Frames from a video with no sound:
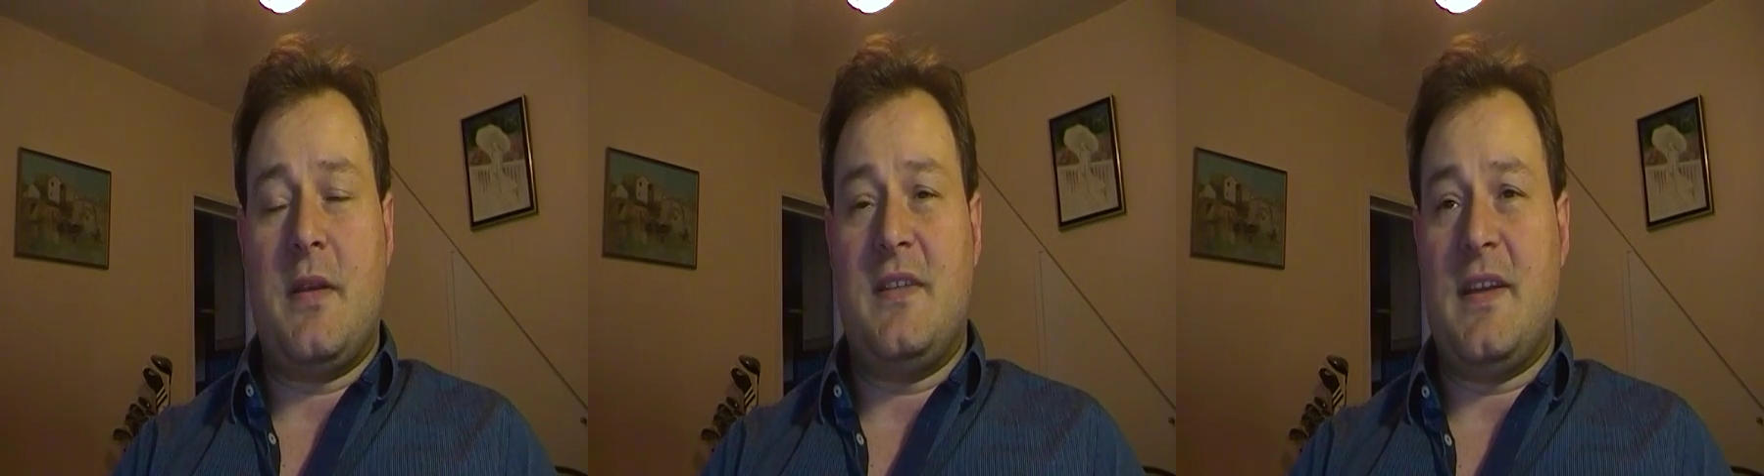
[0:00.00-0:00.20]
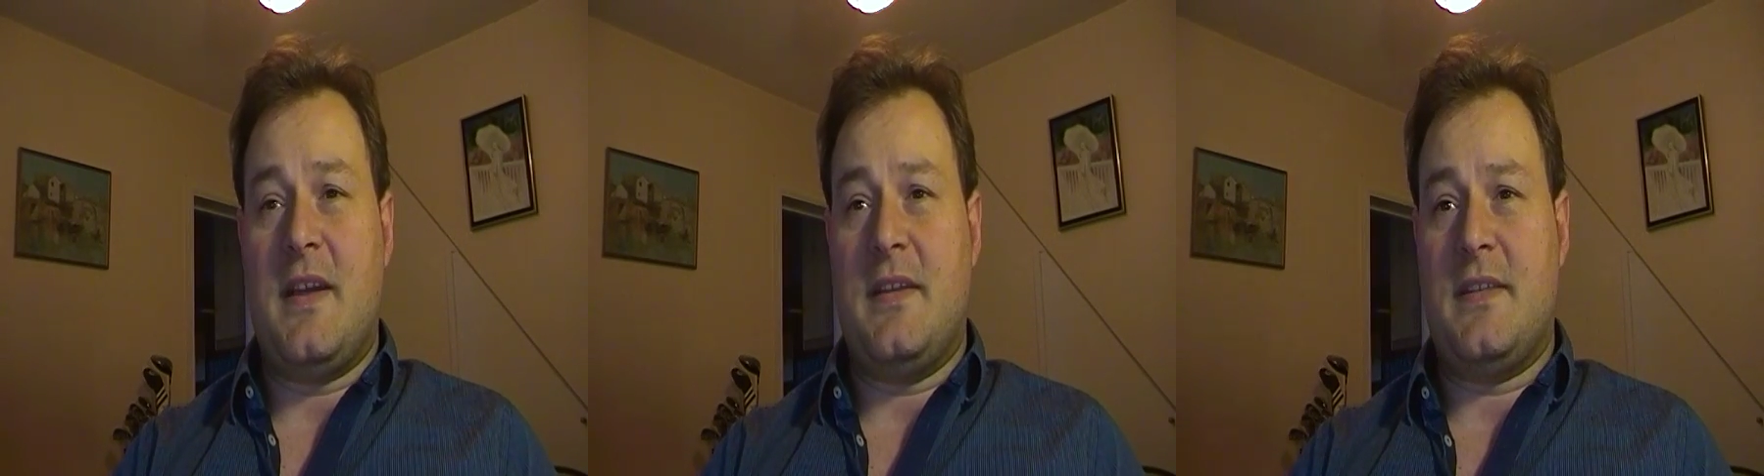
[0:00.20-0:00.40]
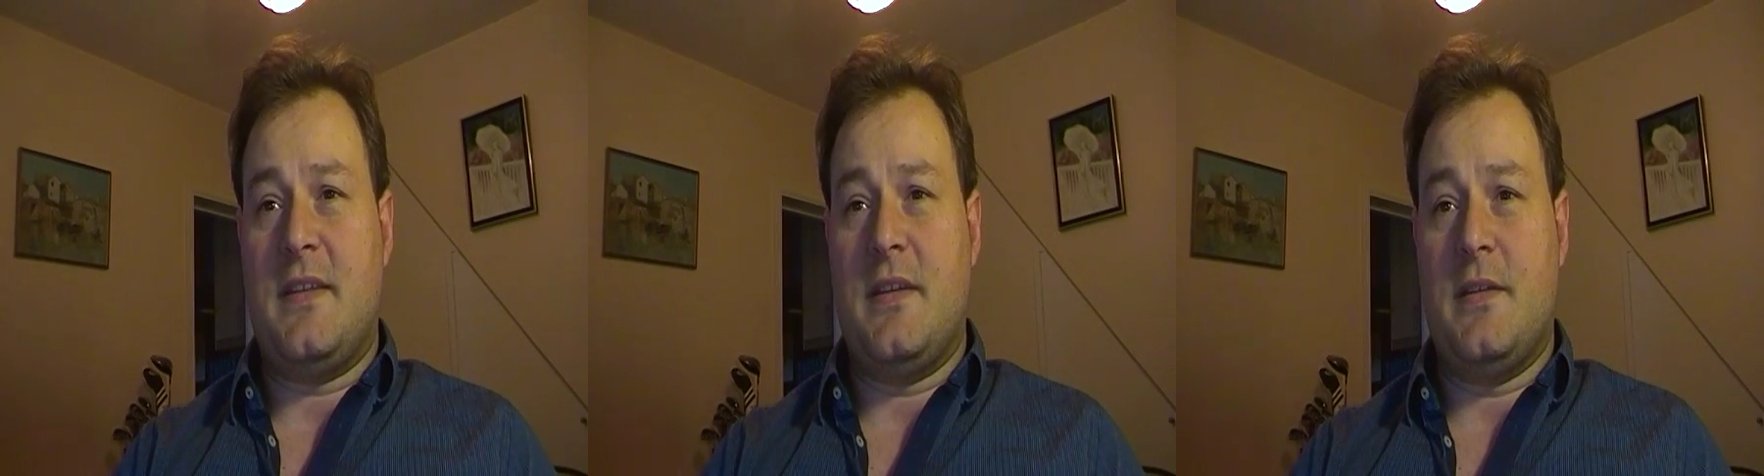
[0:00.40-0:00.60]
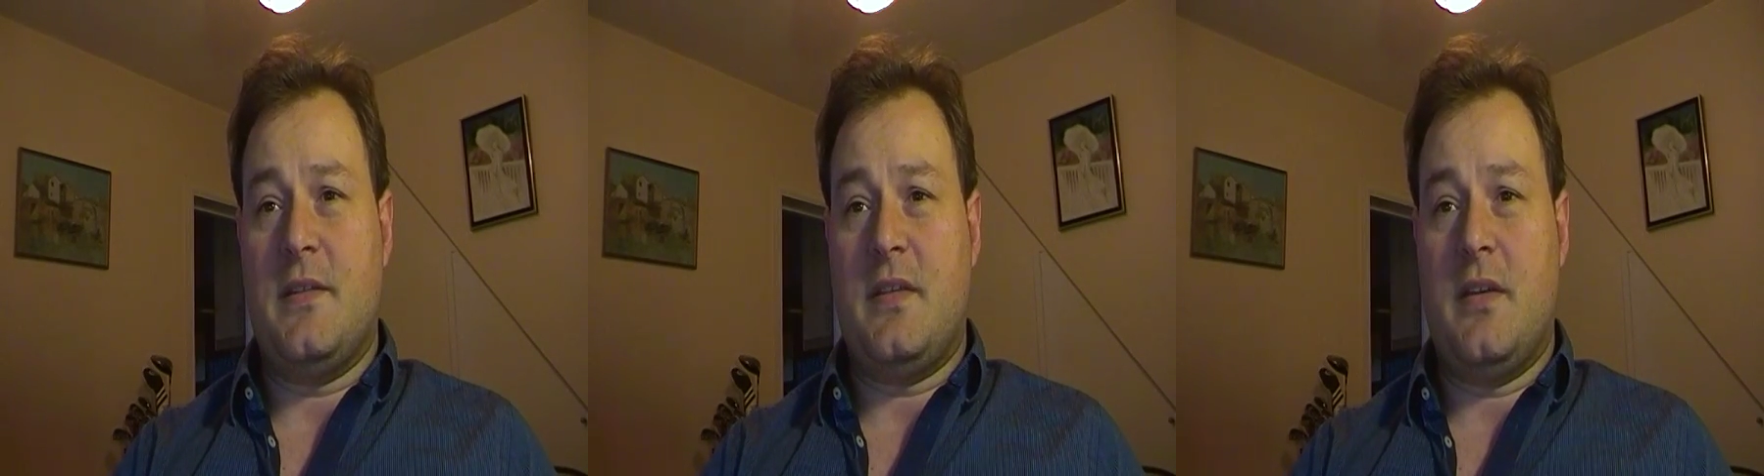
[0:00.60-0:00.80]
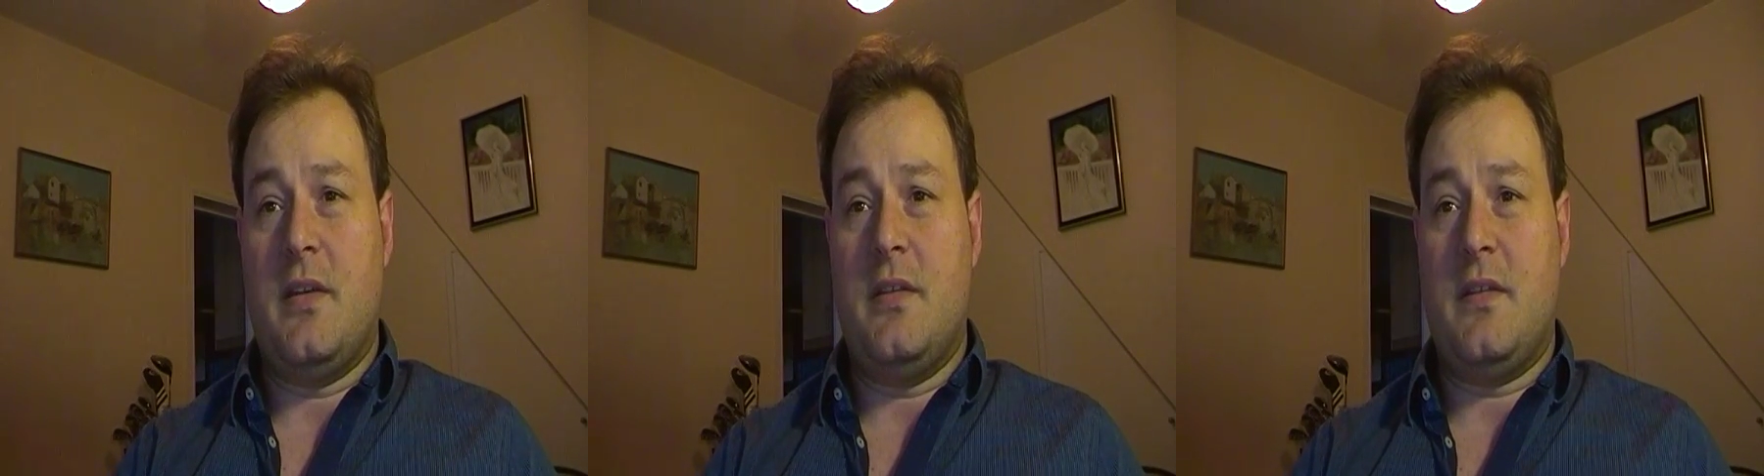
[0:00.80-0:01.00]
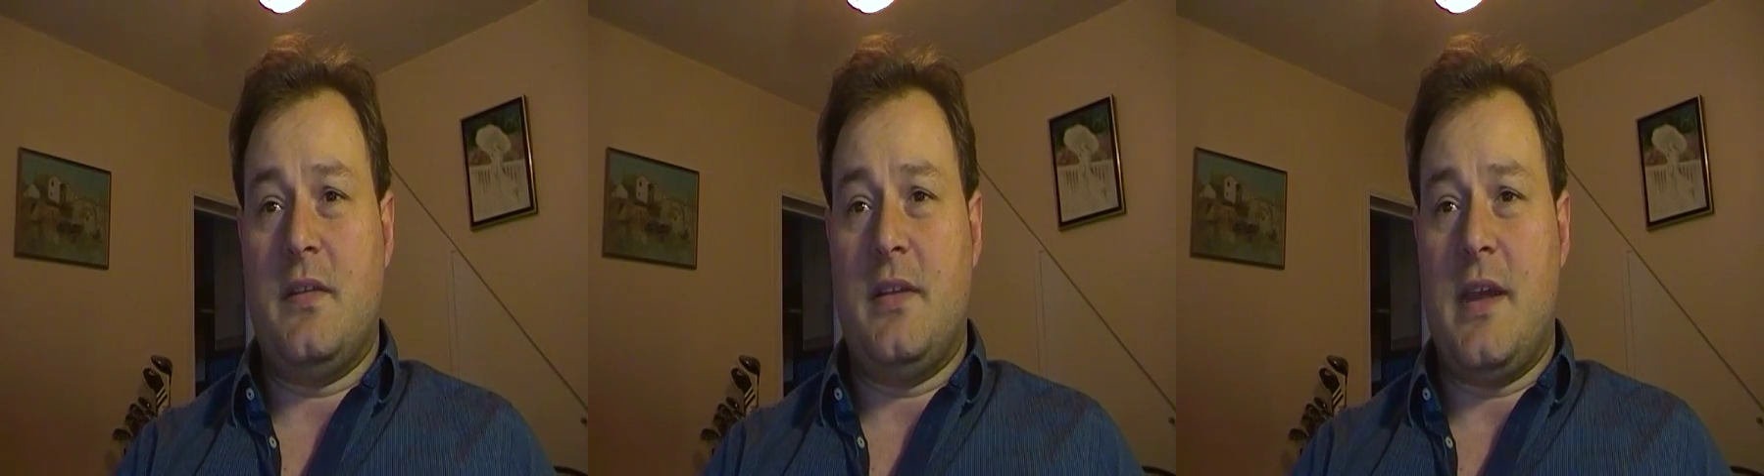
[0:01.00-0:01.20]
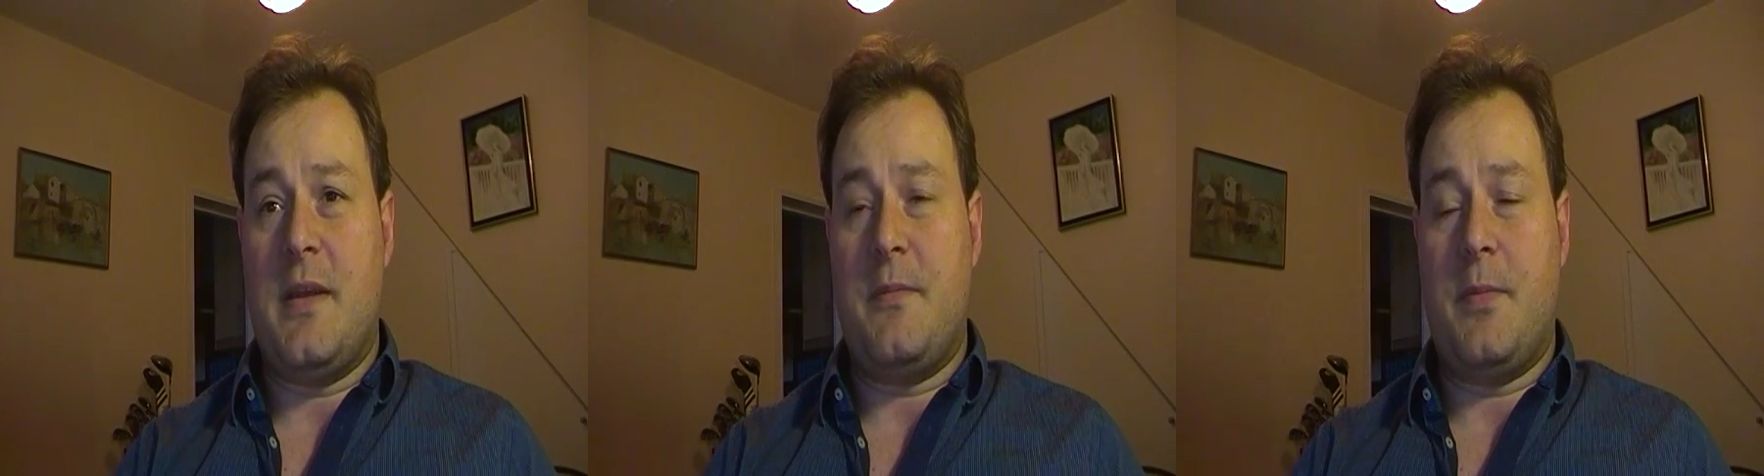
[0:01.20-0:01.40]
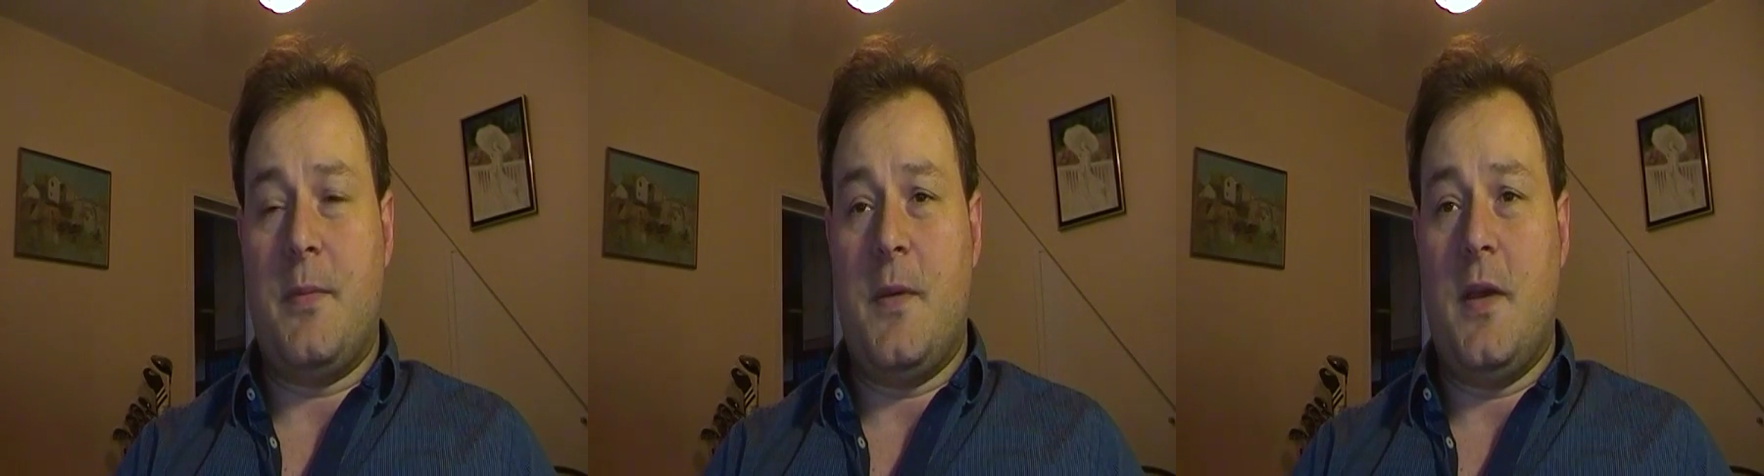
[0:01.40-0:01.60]
content
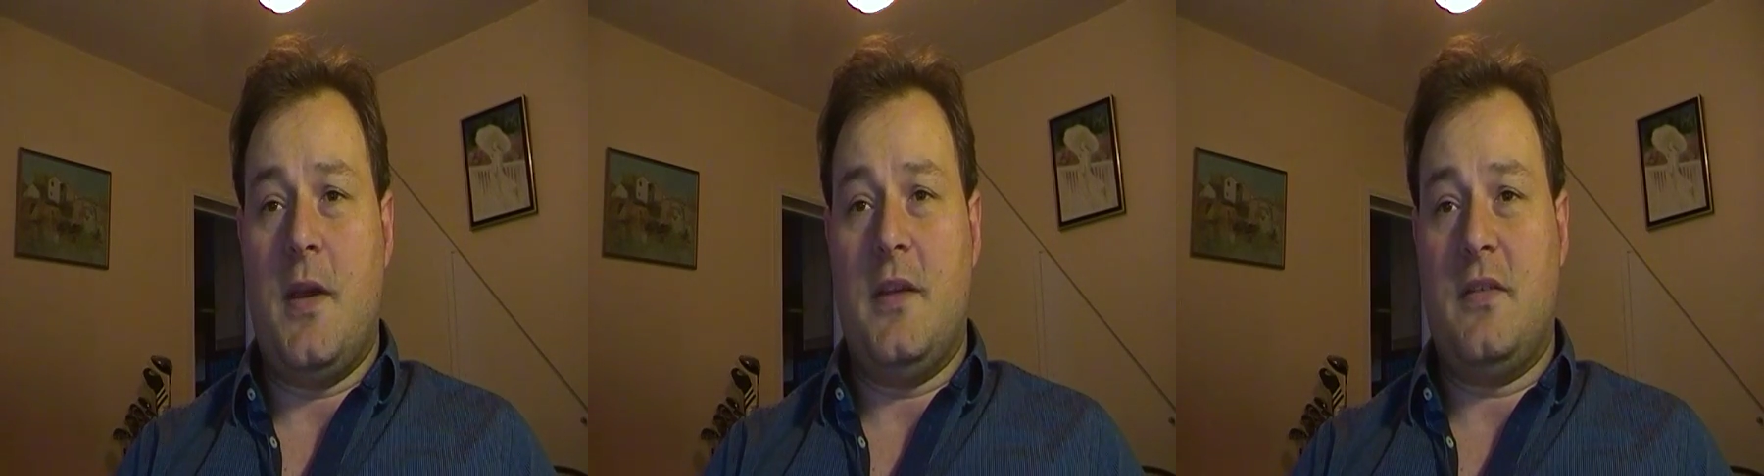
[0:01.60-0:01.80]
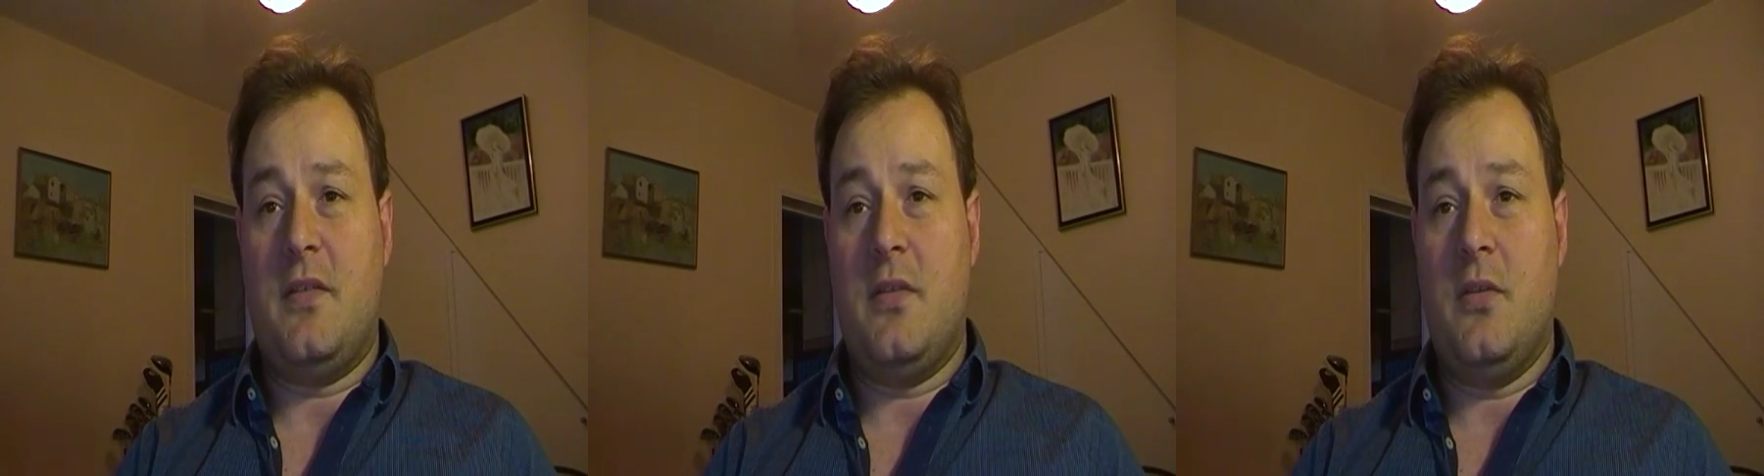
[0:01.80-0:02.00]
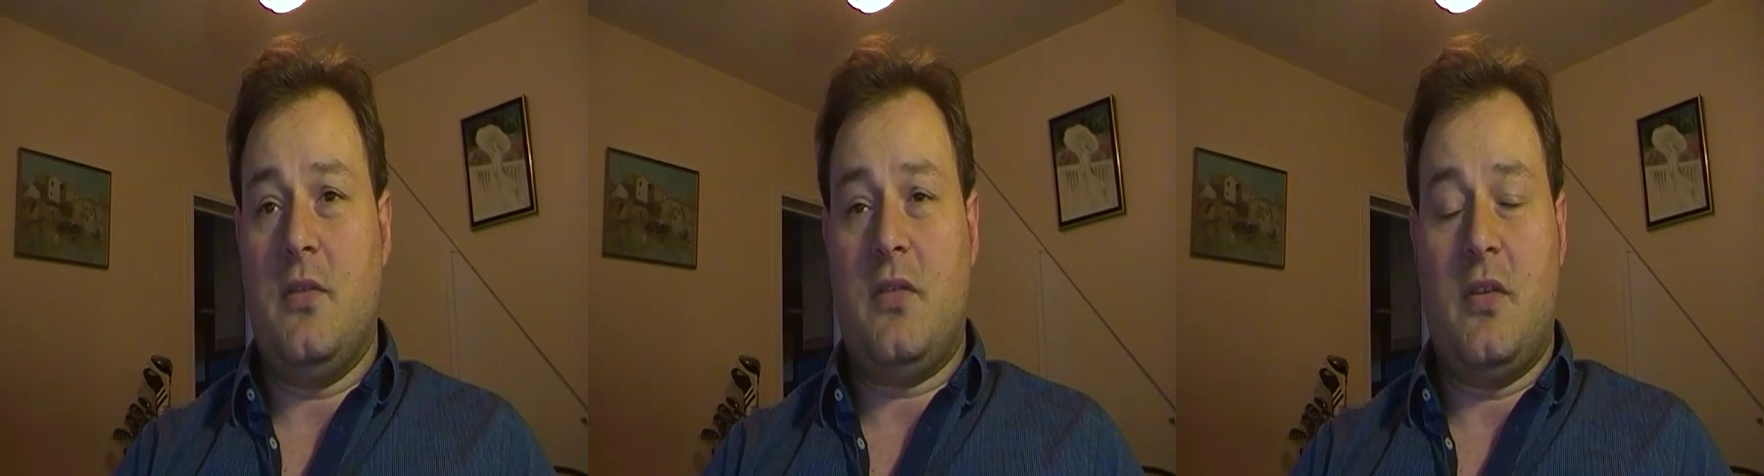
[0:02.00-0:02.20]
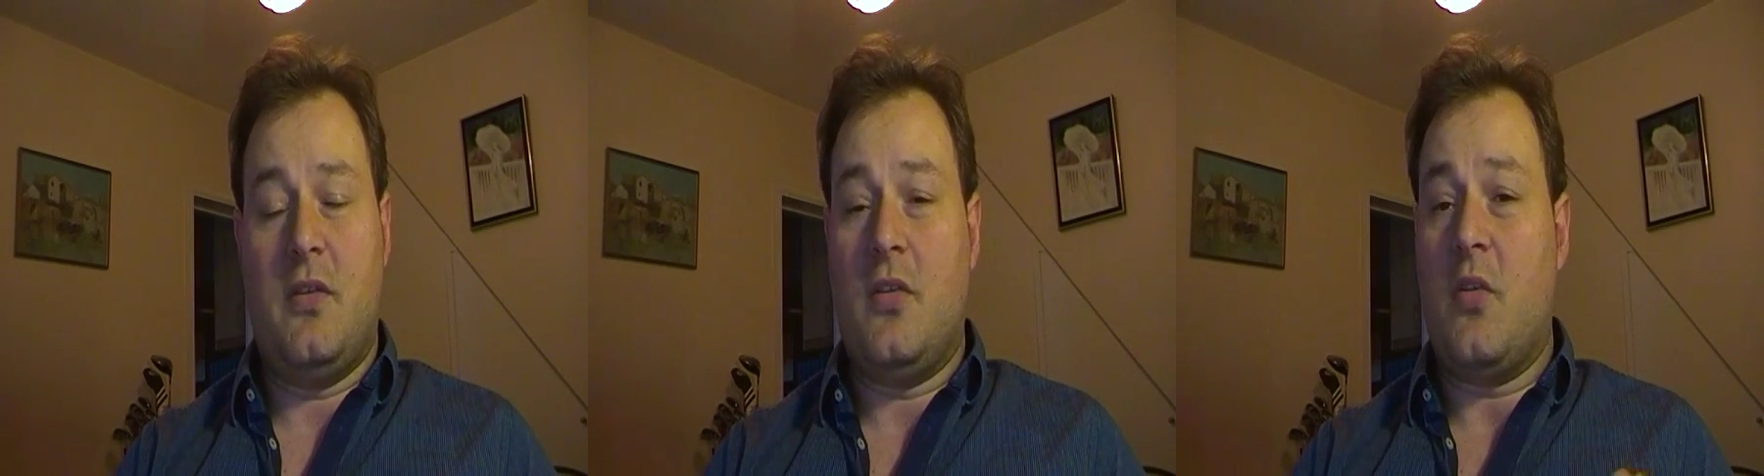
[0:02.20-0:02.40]
to